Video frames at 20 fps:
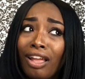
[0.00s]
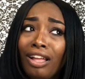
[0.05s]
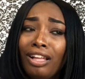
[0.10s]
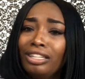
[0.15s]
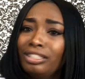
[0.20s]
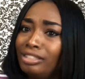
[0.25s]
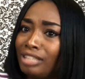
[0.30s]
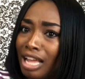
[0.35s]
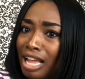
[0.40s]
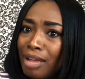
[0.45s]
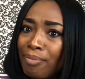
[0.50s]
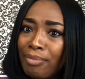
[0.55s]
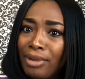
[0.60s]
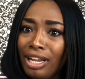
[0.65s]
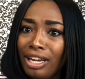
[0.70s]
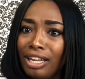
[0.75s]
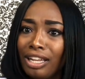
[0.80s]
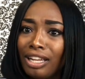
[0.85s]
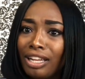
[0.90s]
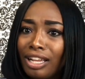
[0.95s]
and save
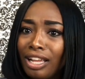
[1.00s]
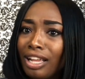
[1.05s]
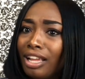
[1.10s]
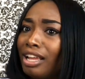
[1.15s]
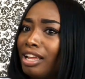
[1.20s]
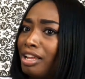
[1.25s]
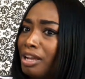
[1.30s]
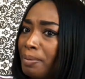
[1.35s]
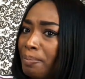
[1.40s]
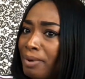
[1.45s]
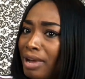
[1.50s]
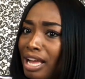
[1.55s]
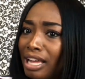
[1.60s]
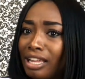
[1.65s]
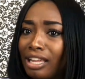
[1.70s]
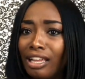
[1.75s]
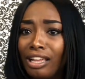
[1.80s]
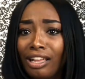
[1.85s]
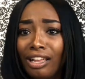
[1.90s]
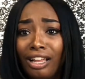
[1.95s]
money in your
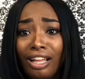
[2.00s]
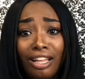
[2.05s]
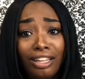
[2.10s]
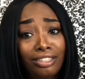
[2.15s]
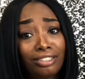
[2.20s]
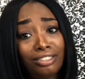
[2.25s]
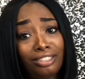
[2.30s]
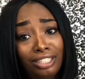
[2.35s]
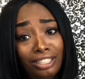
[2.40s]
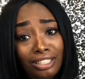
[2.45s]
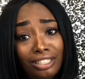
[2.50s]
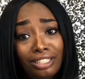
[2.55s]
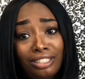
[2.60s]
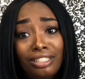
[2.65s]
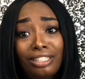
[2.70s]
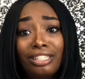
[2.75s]
pocket. Look,